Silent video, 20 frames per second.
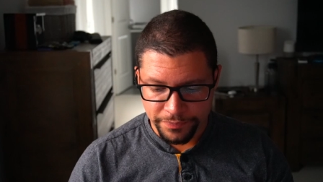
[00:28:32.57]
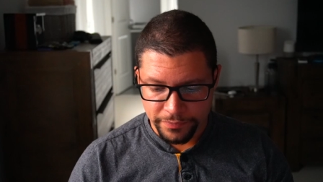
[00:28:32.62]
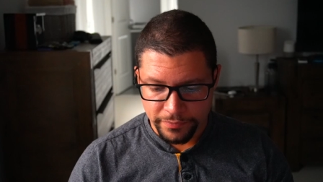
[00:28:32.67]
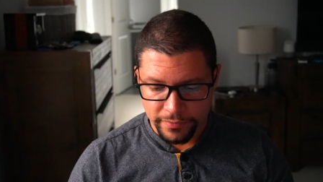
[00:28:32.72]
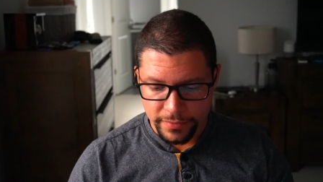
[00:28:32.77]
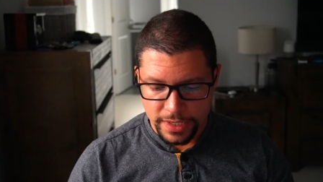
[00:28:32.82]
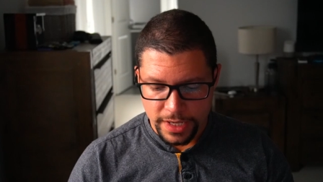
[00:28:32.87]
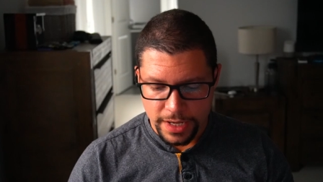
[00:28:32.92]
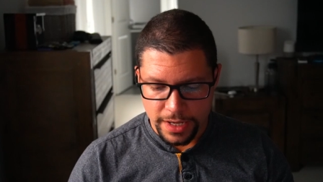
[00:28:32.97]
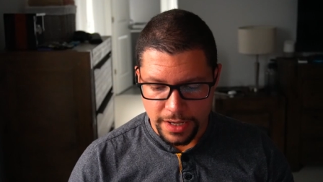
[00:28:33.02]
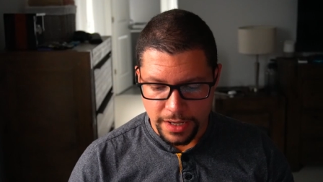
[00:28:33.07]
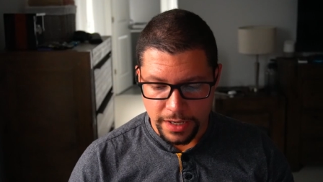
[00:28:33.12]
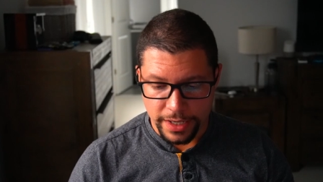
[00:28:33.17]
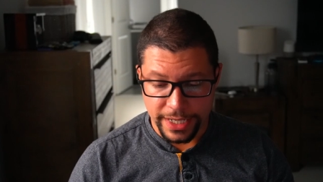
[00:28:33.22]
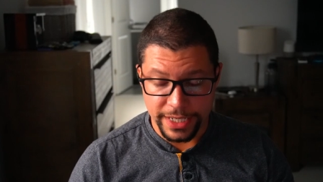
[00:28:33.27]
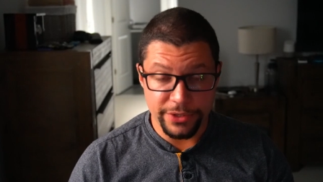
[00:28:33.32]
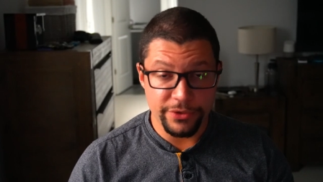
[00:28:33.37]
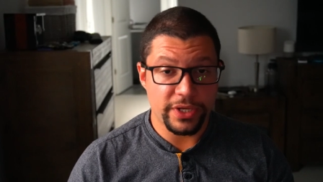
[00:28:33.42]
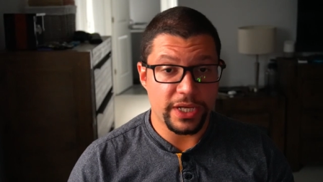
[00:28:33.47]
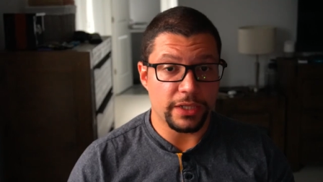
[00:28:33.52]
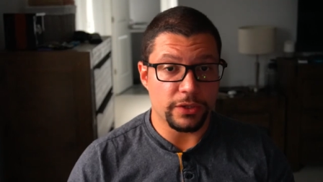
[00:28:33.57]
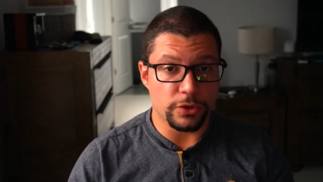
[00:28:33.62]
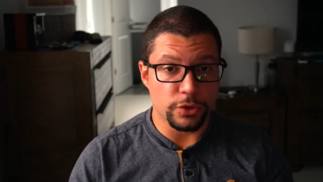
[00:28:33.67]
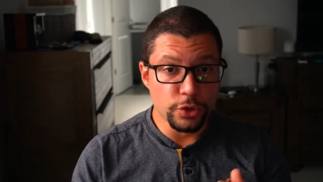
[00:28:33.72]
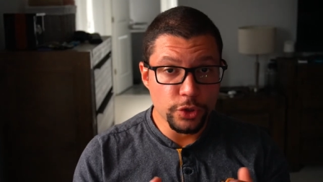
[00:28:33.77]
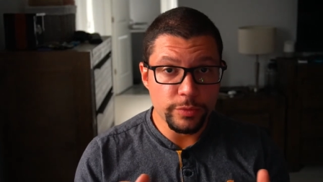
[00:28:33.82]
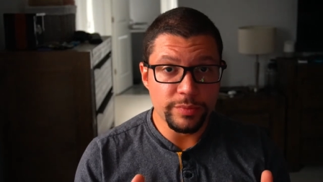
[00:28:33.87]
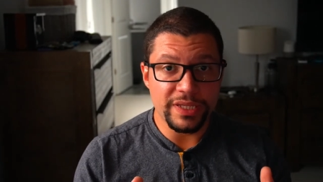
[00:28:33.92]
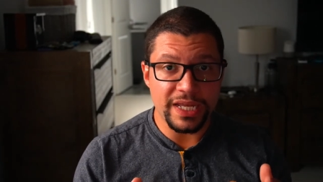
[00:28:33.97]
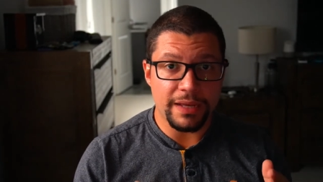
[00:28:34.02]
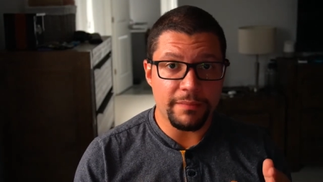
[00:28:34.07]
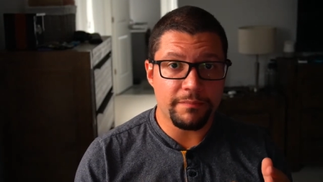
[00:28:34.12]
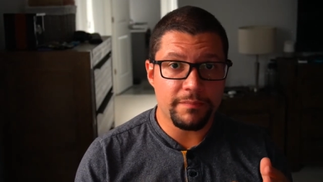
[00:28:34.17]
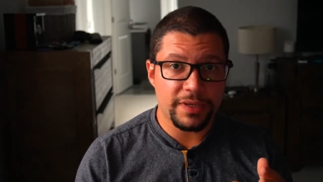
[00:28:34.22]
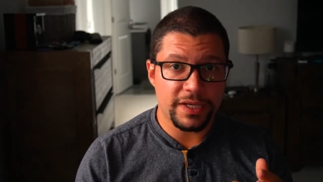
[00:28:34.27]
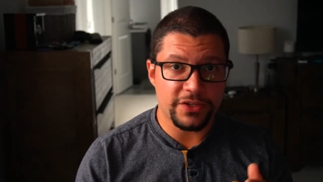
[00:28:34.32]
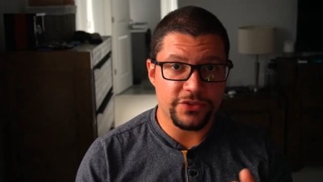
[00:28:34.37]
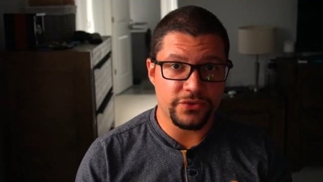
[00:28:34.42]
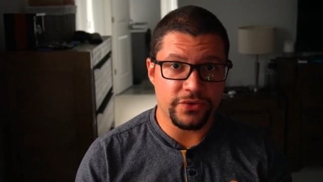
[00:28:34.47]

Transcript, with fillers: Uh, and you can lube them as well.